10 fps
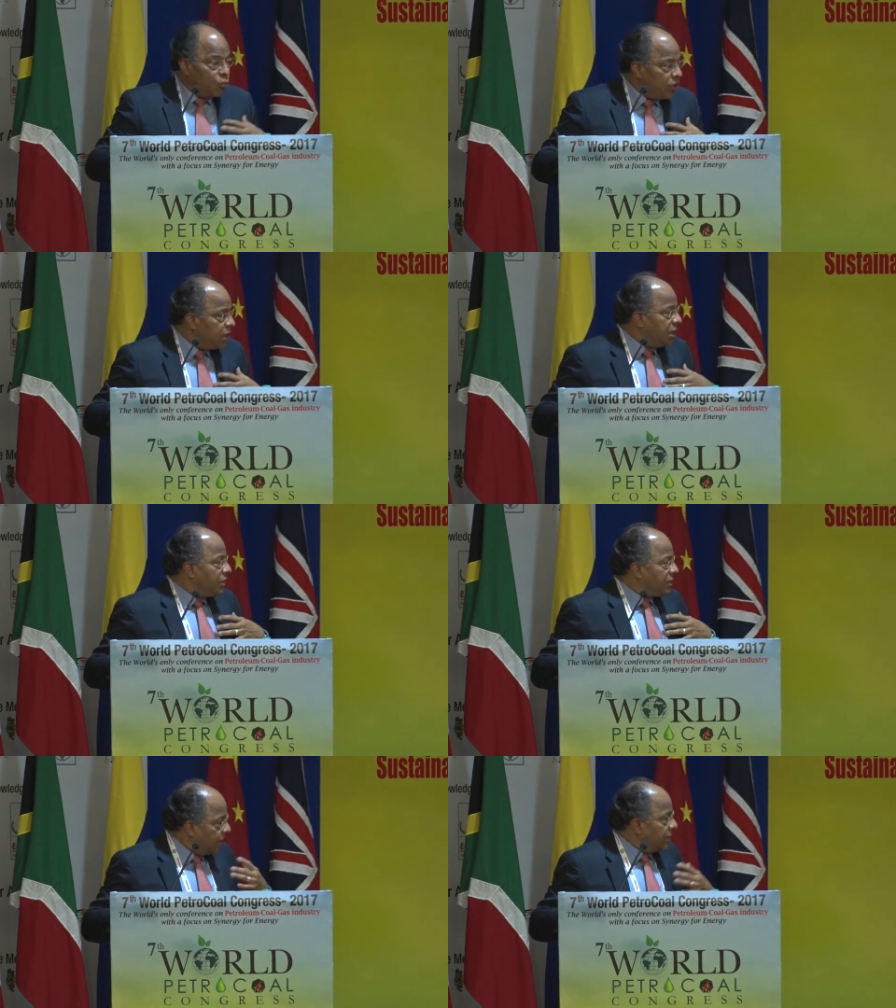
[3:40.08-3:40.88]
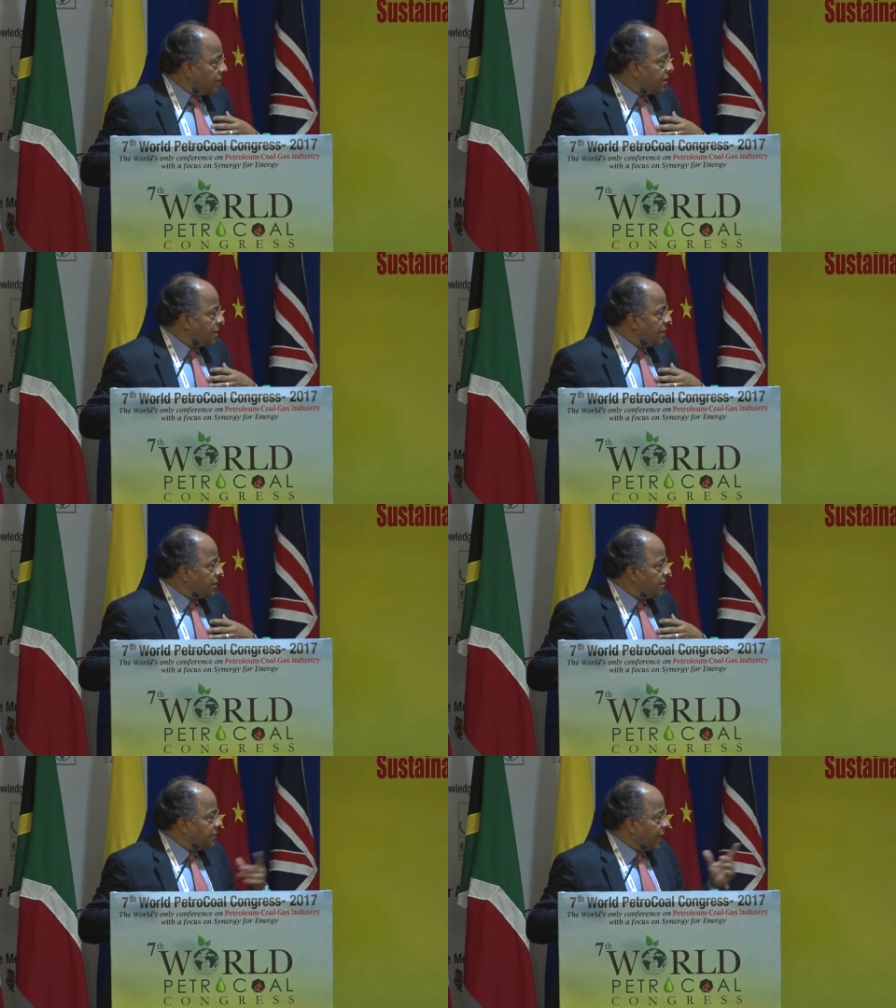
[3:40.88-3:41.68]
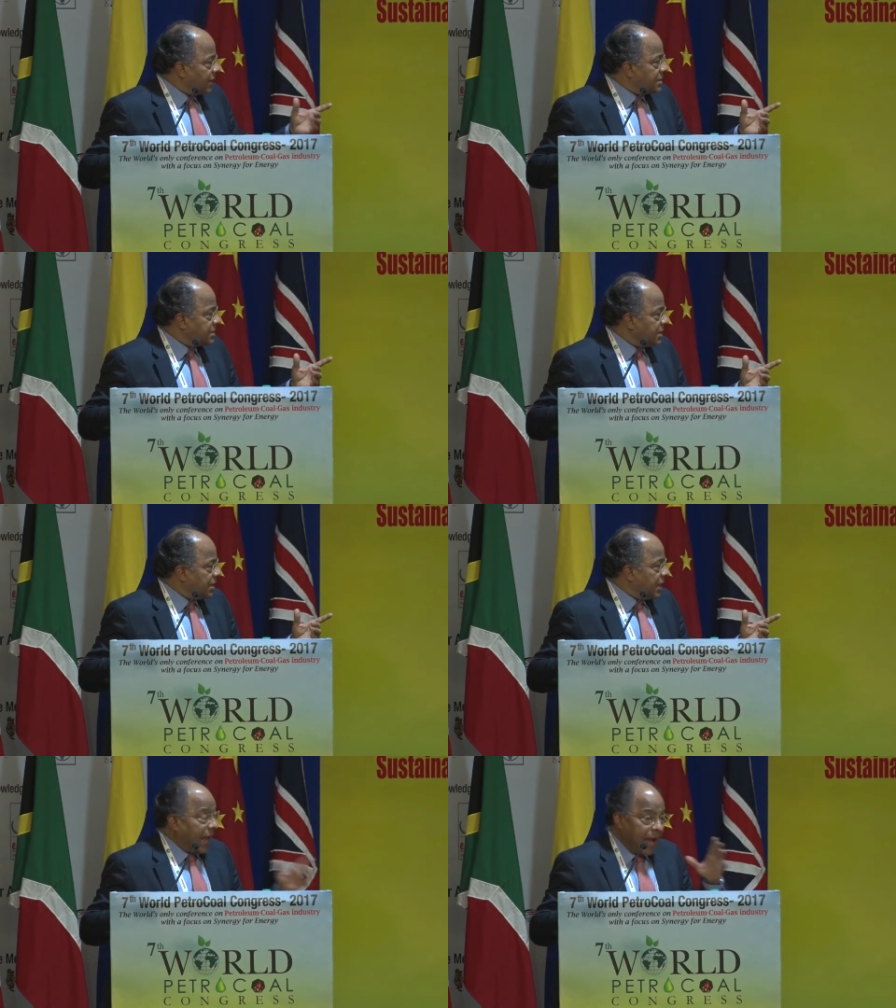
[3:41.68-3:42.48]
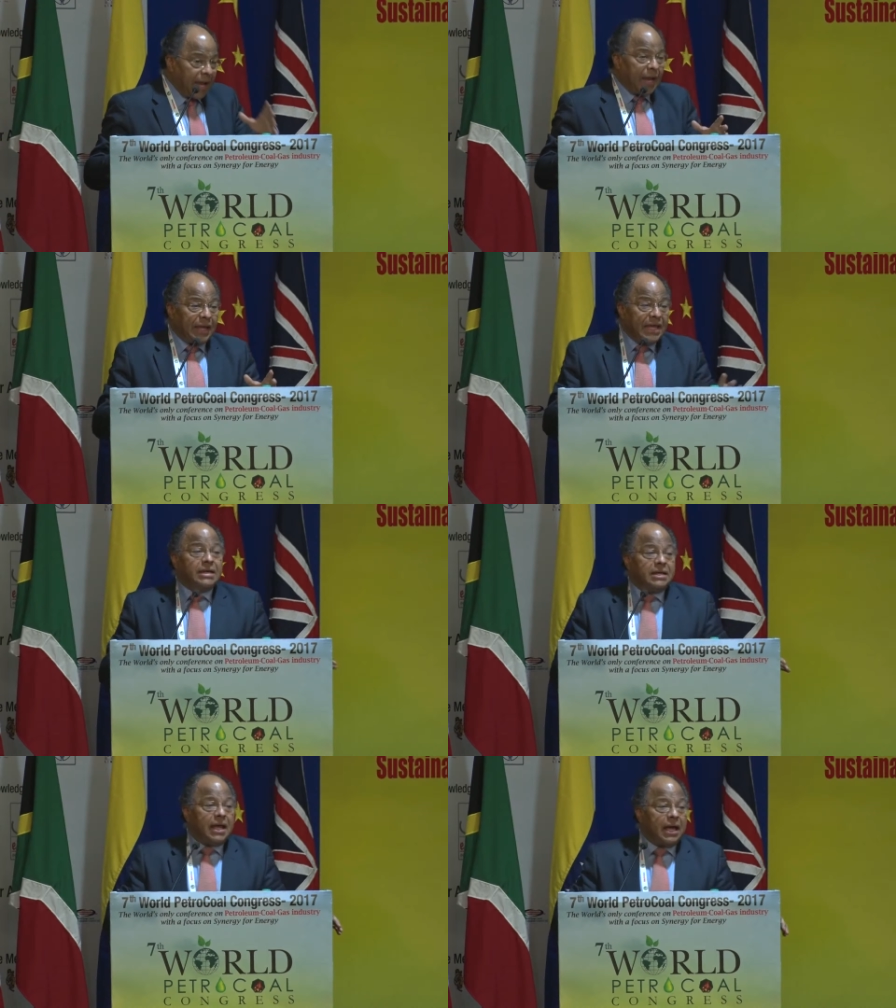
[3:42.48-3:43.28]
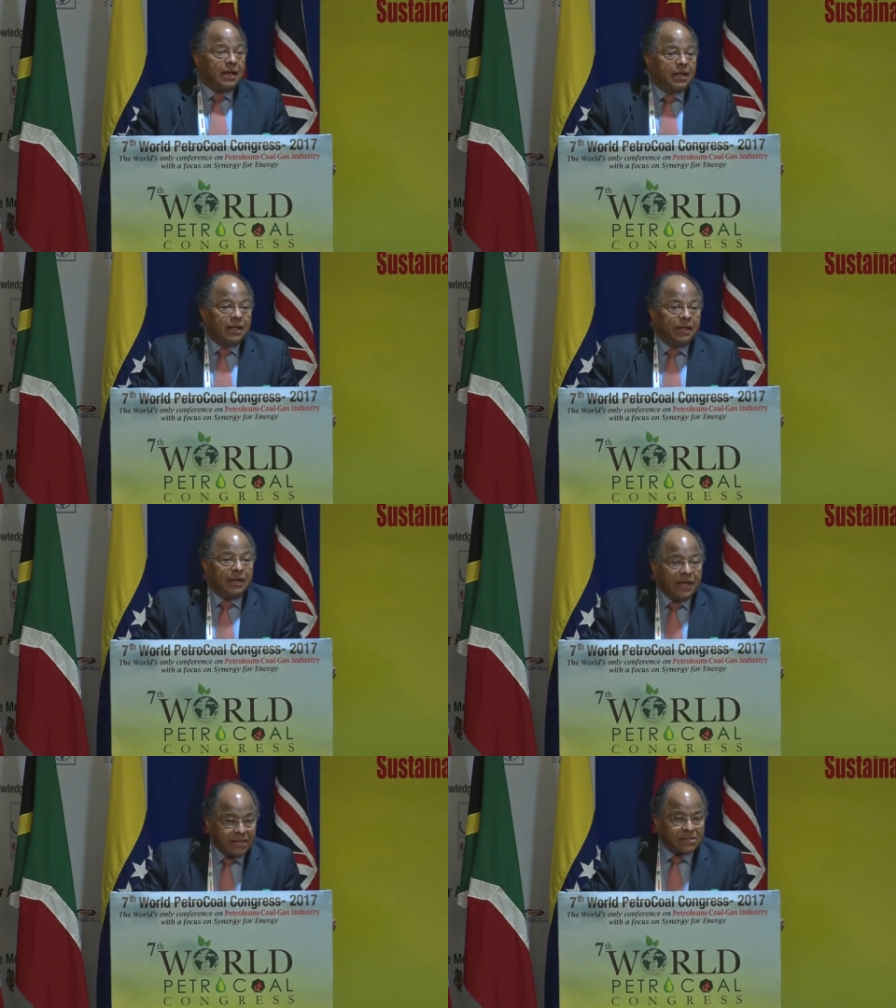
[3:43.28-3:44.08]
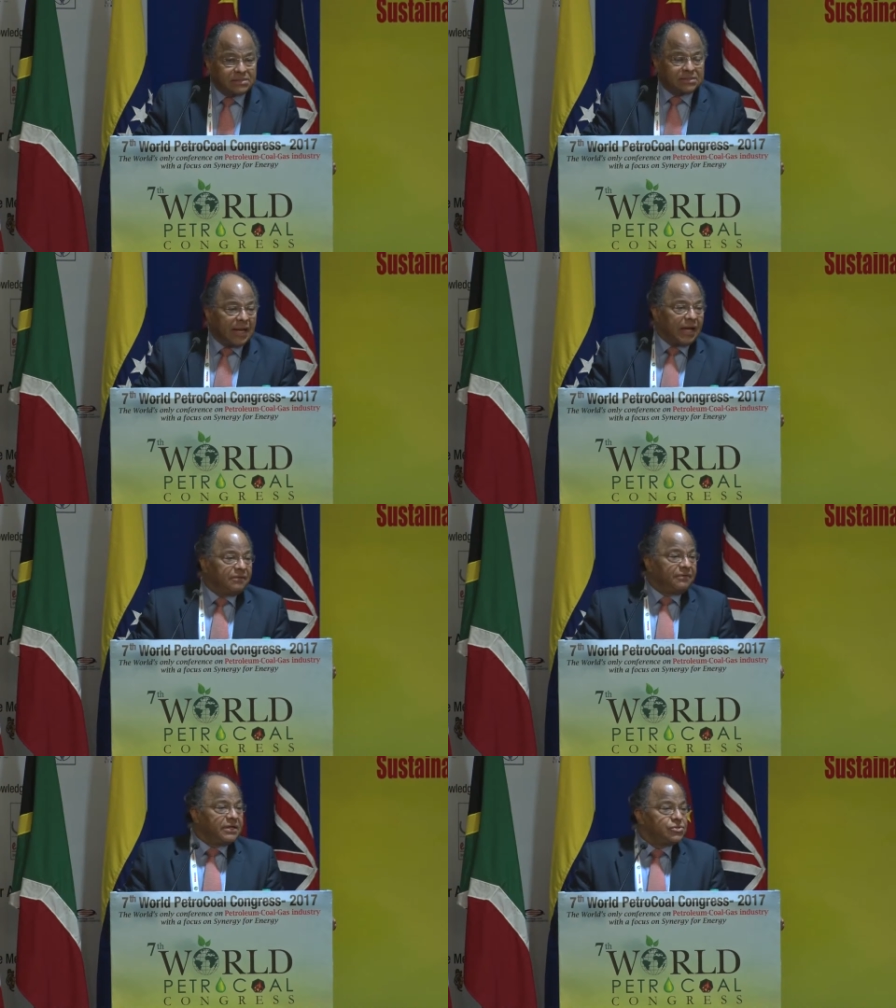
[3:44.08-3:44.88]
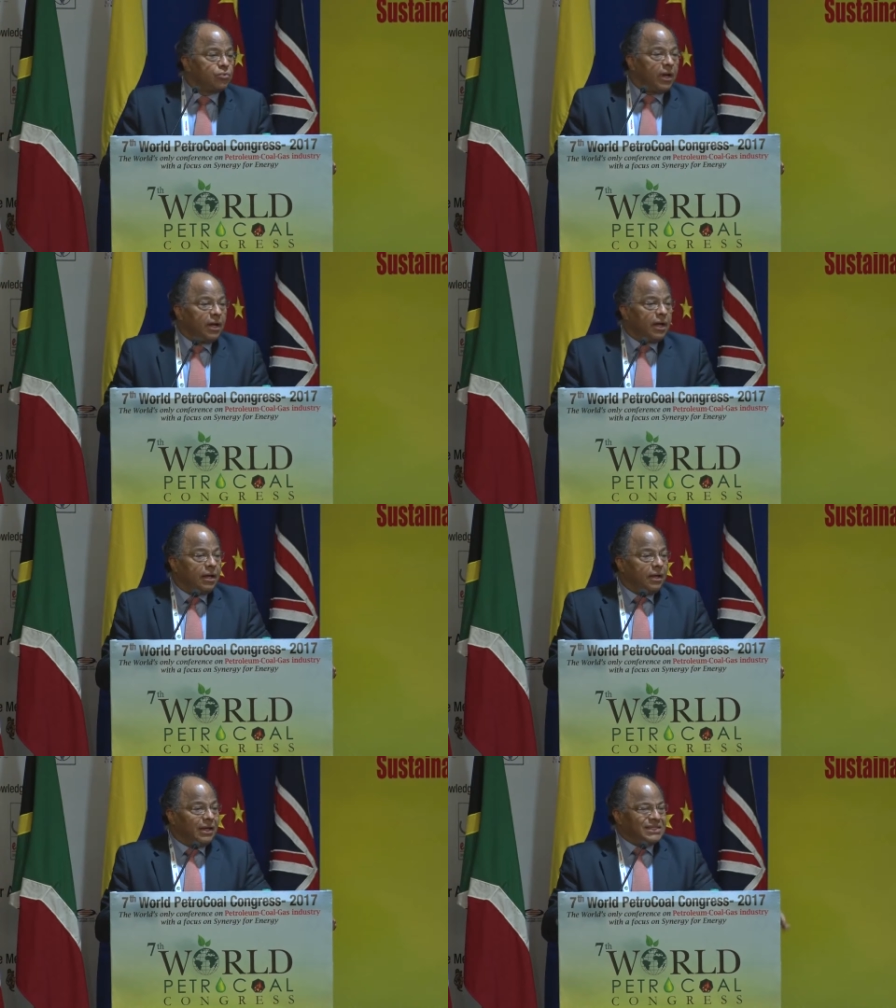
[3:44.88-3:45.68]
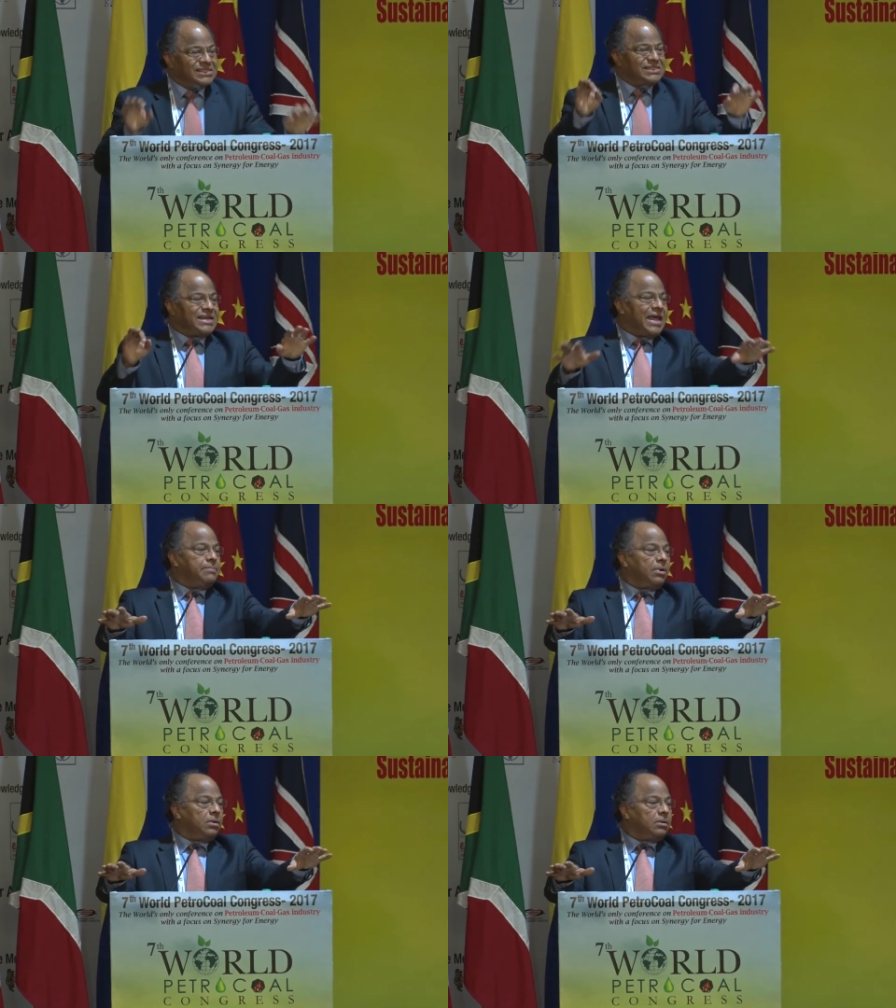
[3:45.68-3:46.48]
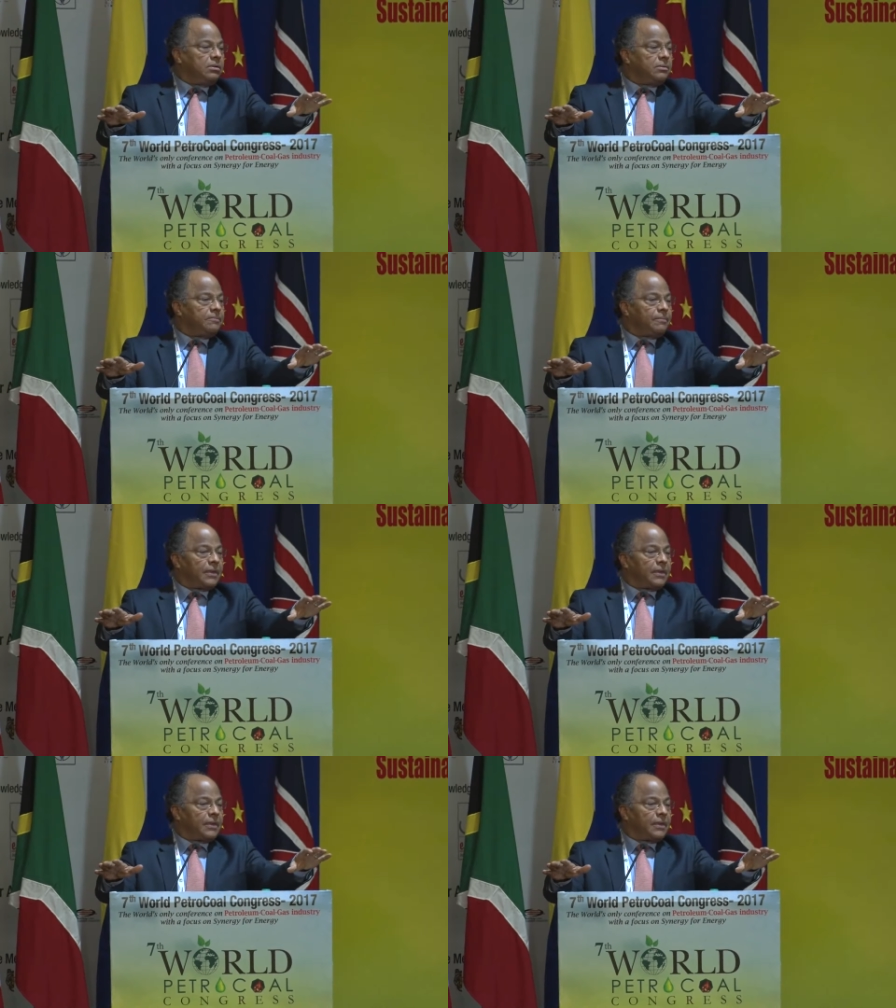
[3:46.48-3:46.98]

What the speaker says: We think that India needs, like Venezuela, a stable,